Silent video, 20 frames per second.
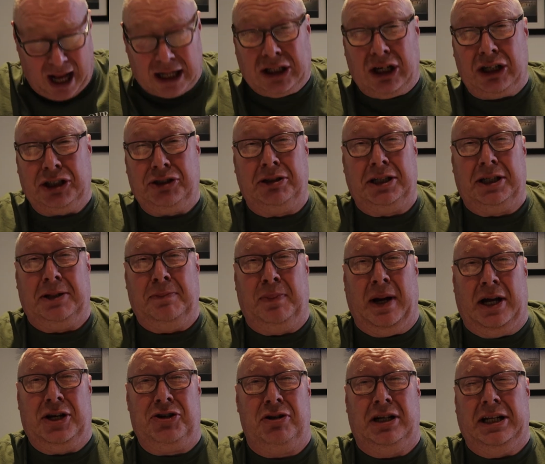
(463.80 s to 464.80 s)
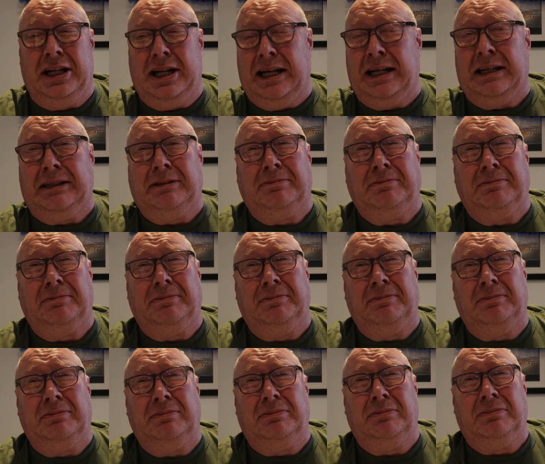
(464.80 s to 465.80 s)
That's like drinking petrol, isn't it?
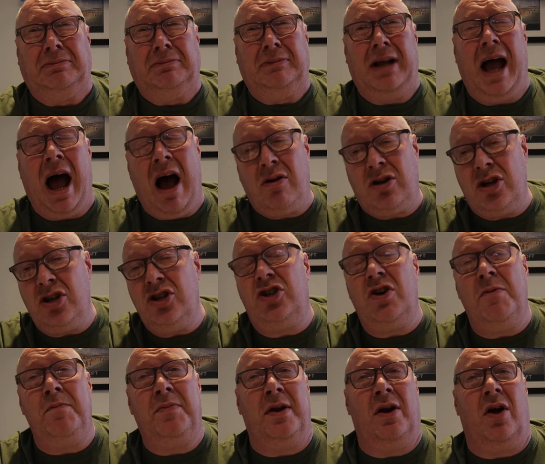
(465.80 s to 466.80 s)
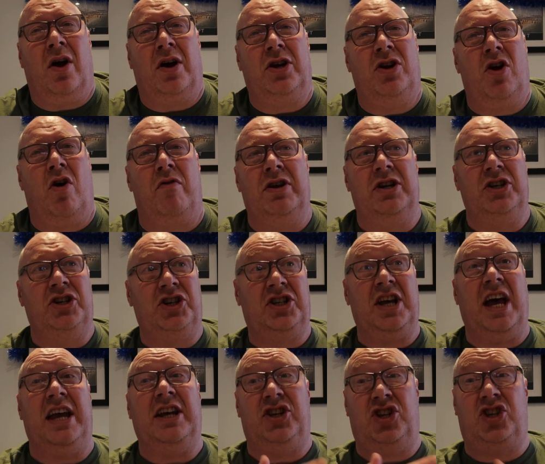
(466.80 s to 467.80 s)
How can something like an orange
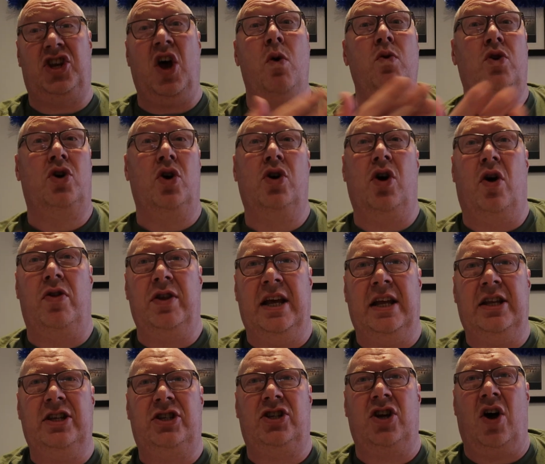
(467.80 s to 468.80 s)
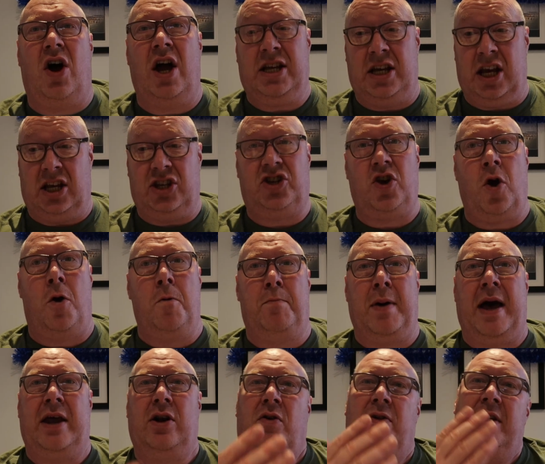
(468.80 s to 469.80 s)
taste so good on the inside, yet so
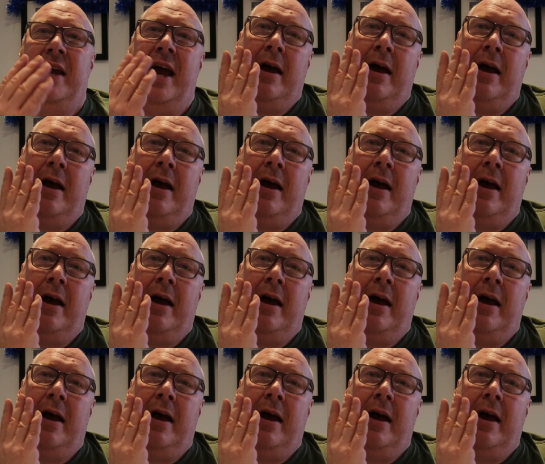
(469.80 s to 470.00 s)
bad on the